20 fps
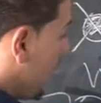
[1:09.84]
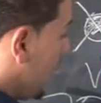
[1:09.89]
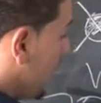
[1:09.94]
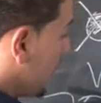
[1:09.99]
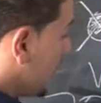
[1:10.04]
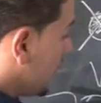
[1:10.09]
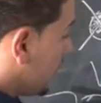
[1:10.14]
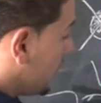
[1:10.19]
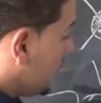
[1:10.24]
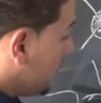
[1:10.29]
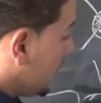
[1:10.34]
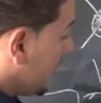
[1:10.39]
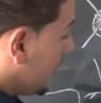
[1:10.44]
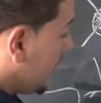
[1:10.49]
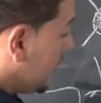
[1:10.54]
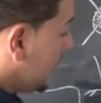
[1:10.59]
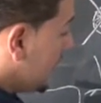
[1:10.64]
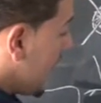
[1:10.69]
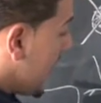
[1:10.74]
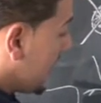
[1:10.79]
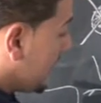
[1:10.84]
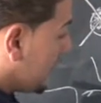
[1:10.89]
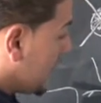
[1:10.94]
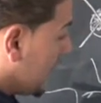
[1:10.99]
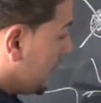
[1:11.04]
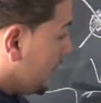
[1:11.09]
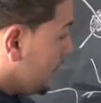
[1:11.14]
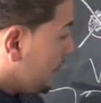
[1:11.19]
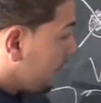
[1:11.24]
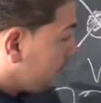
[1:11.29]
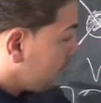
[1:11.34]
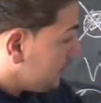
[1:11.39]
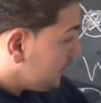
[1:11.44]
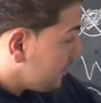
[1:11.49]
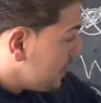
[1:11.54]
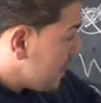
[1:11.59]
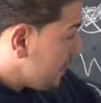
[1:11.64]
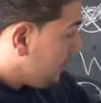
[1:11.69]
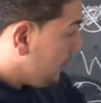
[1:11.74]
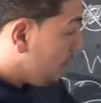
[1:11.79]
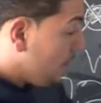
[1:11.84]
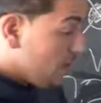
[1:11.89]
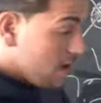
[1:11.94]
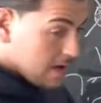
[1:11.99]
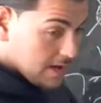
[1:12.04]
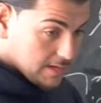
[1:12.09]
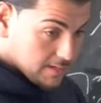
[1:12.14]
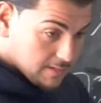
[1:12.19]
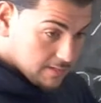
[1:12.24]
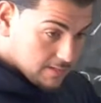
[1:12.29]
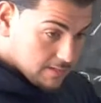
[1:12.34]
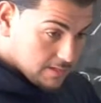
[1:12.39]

When you're doing the test, and if you skip one,